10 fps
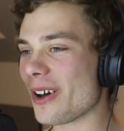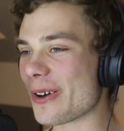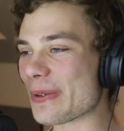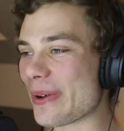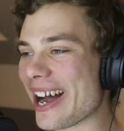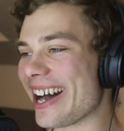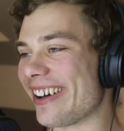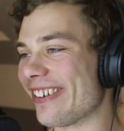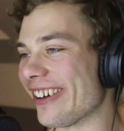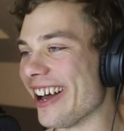Oh,
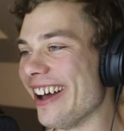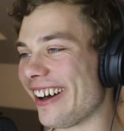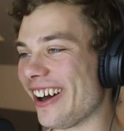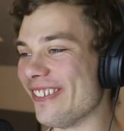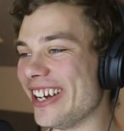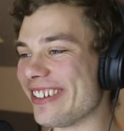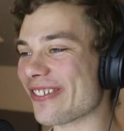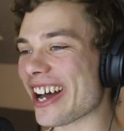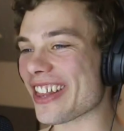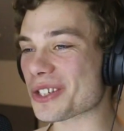wow. I mean,
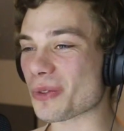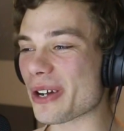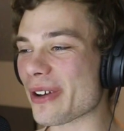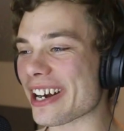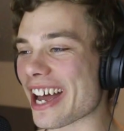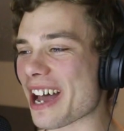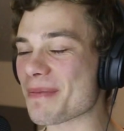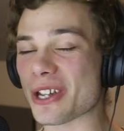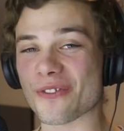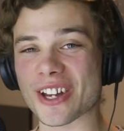wow, that's one way to hammer
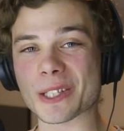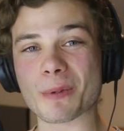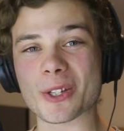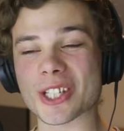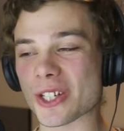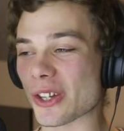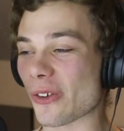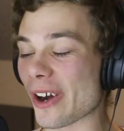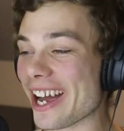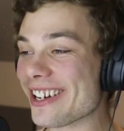your fence post into the
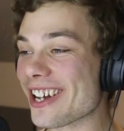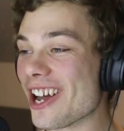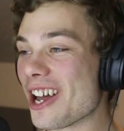ground.